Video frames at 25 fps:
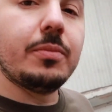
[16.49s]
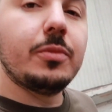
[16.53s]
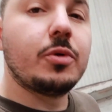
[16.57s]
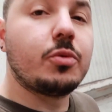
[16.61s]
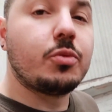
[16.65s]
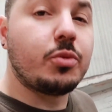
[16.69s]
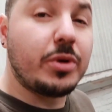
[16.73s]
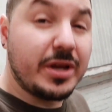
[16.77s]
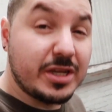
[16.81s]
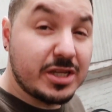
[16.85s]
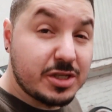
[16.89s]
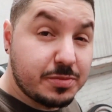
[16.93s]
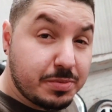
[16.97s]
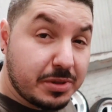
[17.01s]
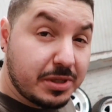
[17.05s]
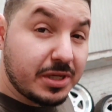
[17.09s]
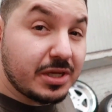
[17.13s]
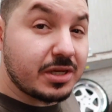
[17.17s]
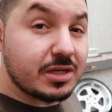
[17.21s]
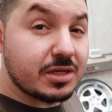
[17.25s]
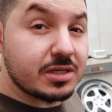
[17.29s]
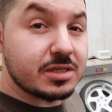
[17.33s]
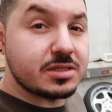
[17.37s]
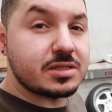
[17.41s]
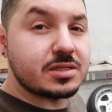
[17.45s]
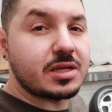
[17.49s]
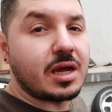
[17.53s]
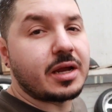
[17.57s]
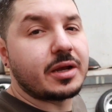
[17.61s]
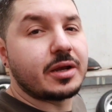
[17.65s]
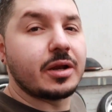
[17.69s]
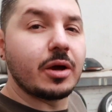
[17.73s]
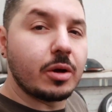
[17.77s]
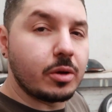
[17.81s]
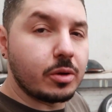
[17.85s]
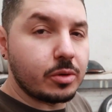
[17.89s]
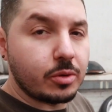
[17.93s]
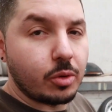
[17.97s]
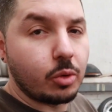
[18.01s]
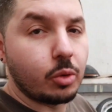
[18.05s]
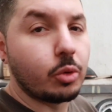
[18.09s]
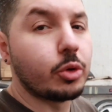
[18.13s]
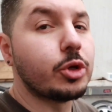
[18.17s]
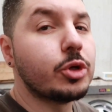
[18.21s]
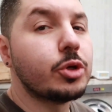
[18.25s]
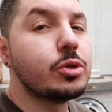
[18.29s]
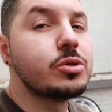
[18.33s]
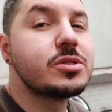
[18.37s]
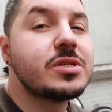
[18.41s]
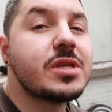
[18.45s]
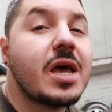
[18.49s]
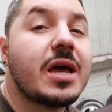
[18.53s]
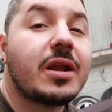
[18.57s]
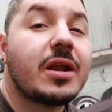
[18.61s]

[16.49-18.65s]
Rear speakers, I know all you Z